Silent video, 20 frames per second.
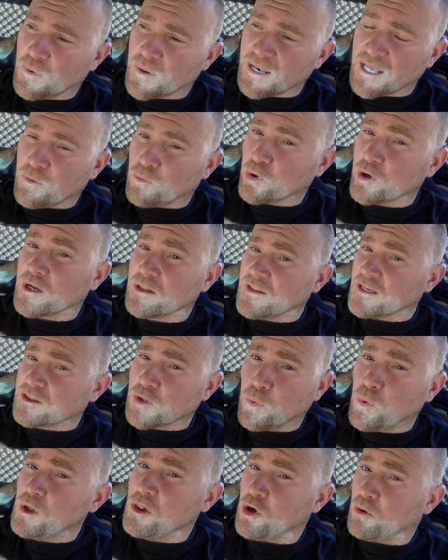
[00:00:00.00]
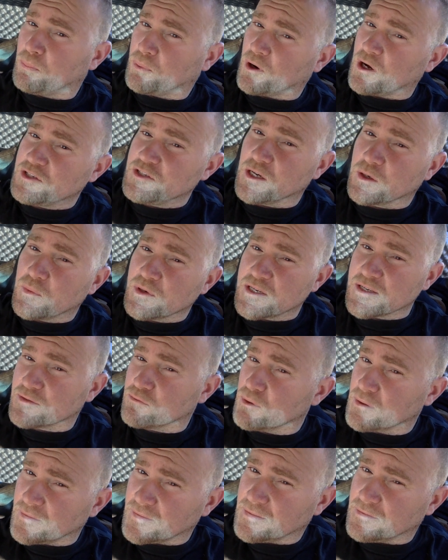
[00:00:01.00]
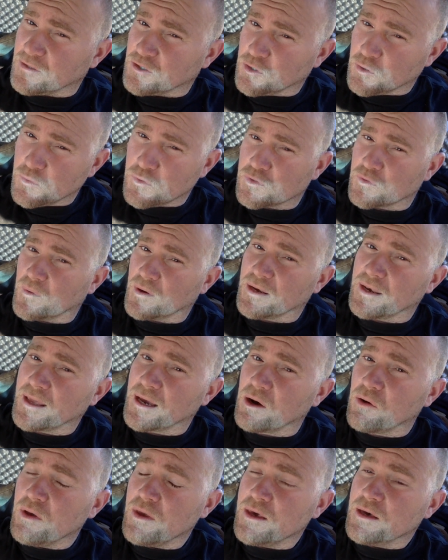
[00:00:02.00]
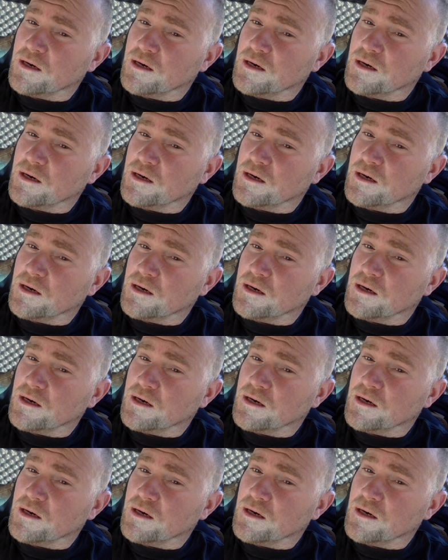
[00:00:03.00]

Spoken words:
and I worry, like the Willow Project, which is really in the news right now,